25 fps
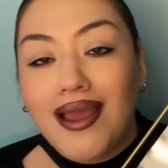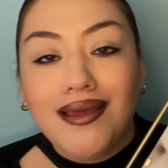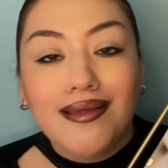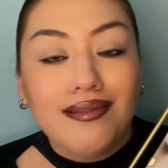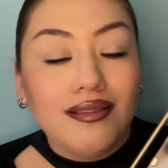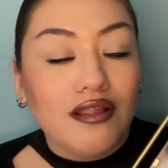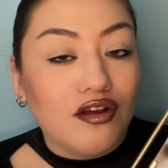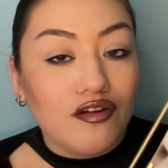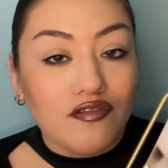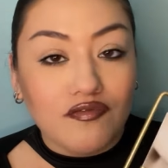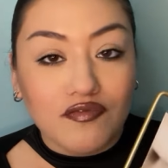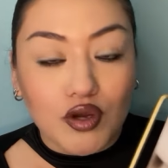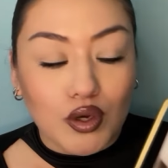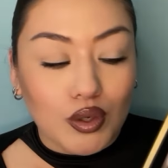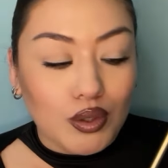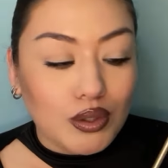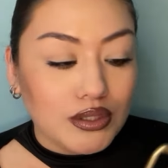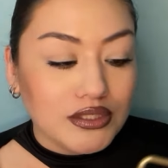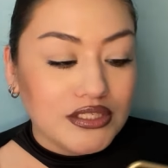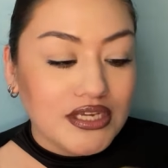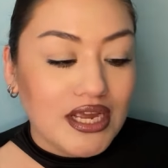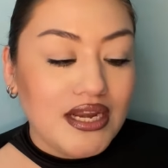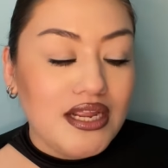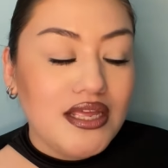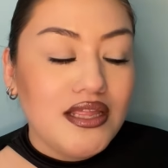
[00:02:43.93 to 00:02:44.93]
love gold.
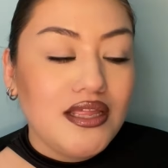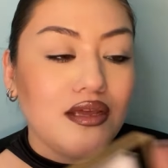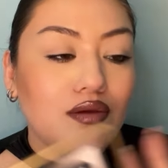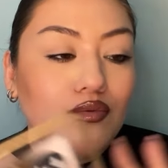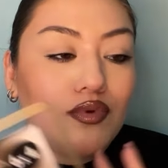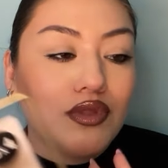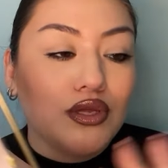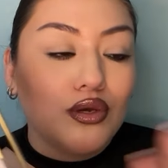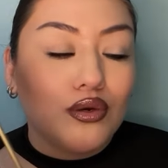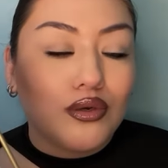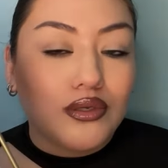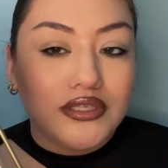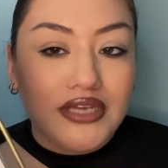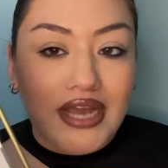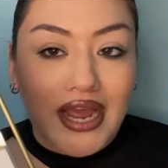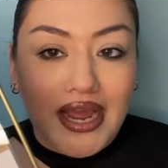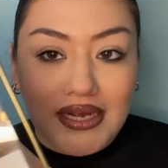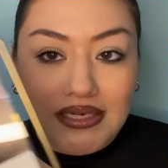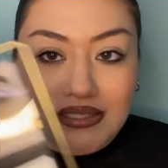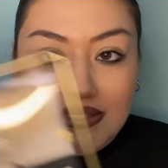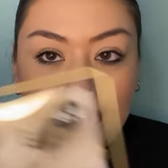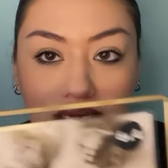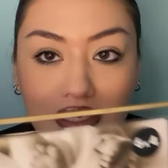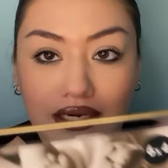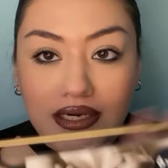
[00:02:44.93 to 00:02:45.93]
Anything with gold
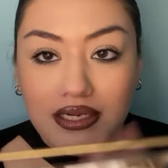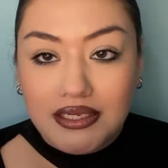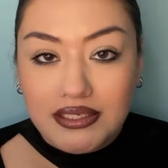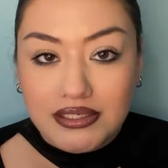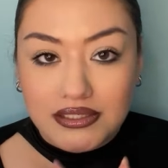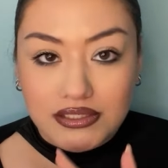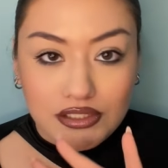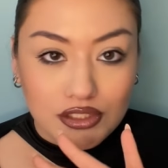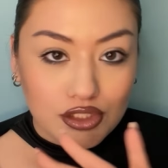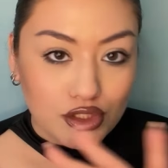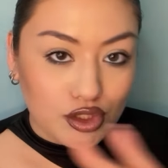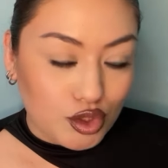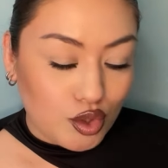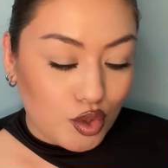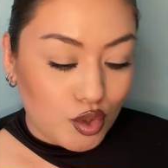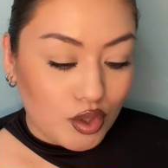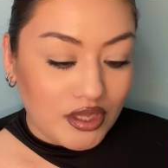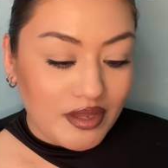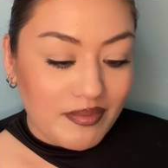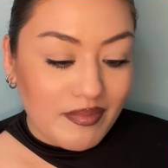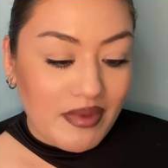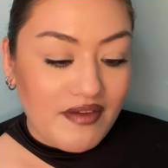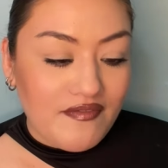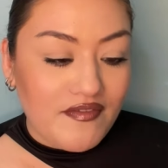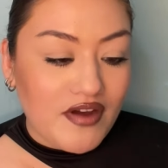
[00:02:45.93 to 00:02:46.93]
accent is totally
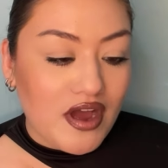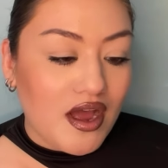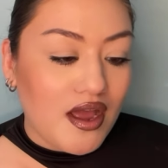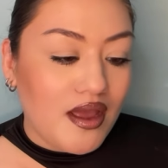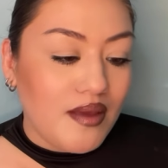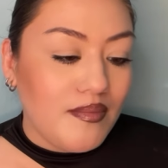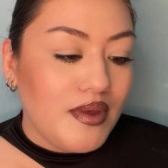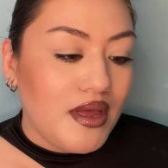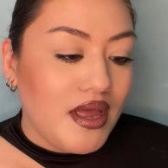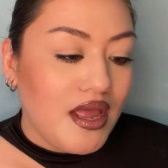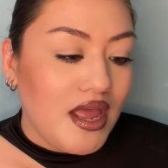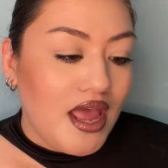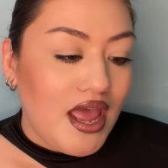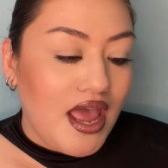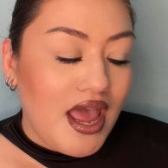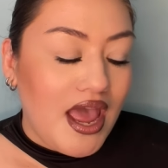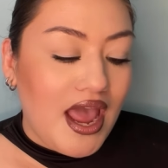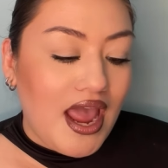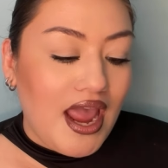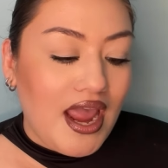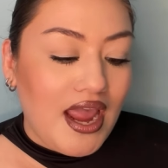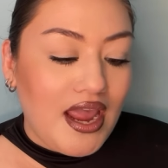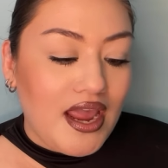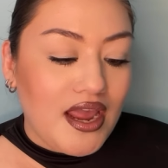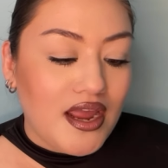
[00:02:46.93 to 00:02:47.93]
my vibe.
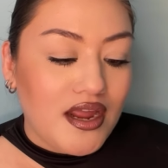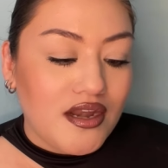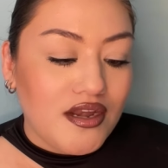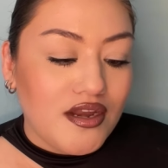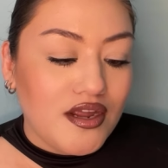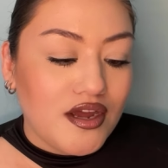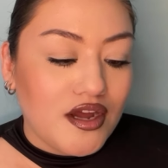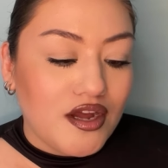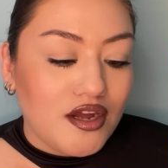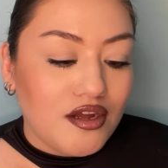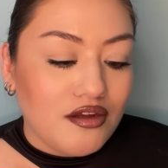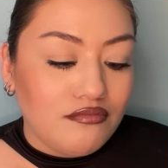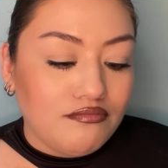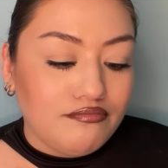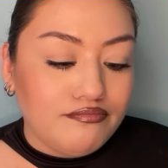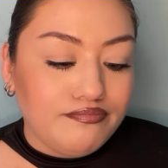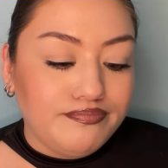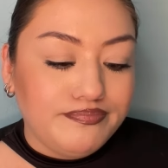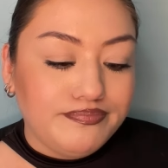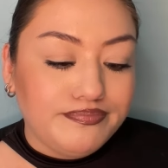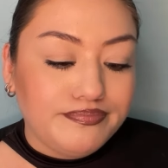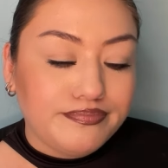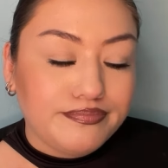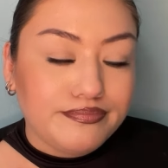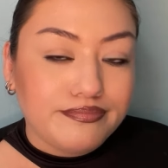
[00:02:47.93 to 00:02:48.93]
And
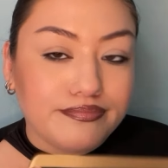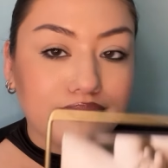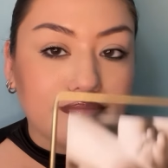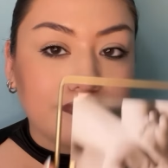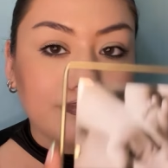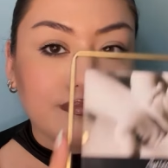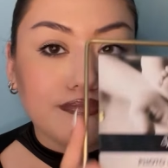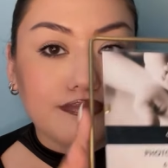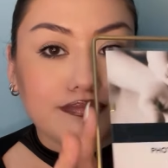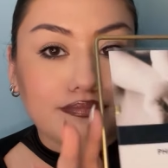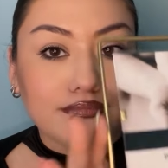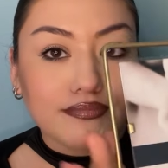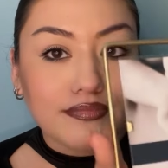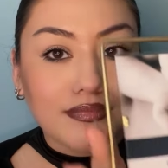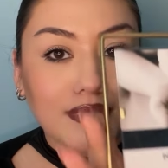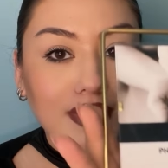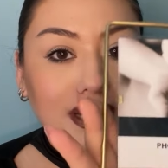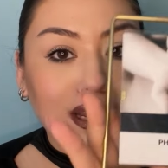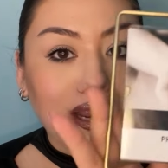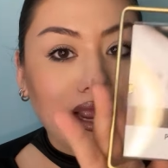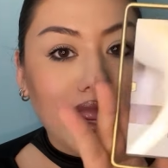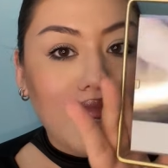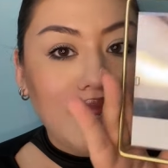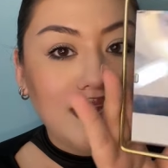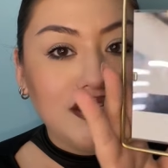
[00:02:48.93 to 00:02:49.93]

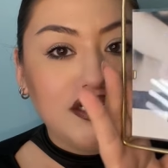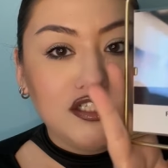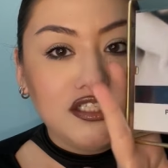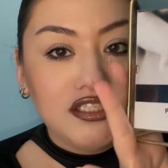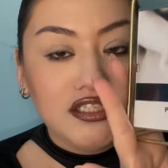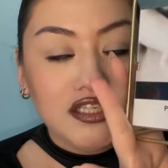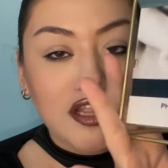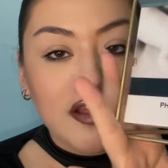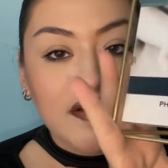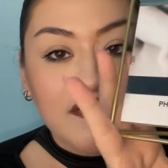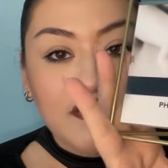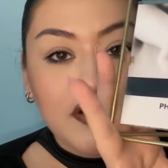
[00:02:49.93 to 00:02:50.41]
I just love a